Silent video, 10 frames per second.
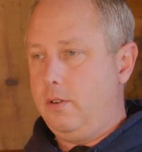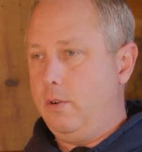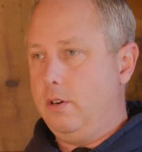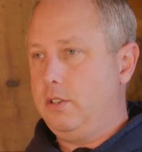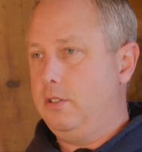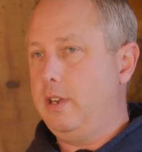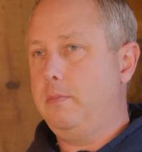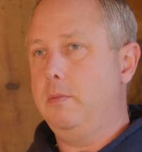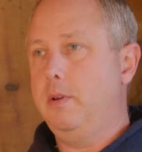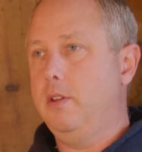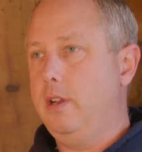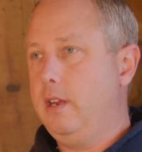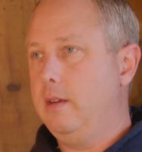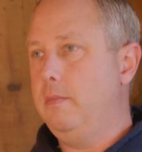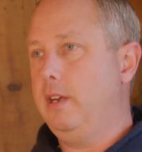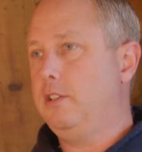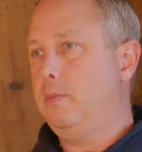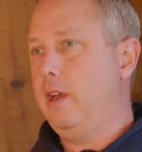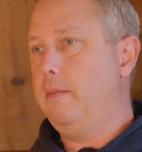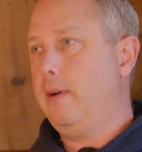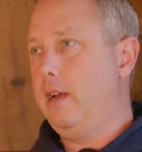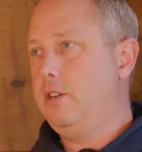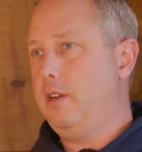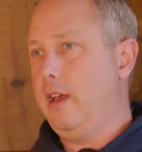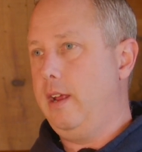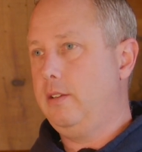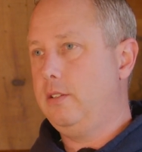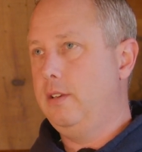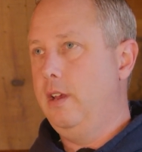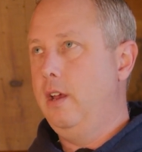or susceptibility can be explained by genetics.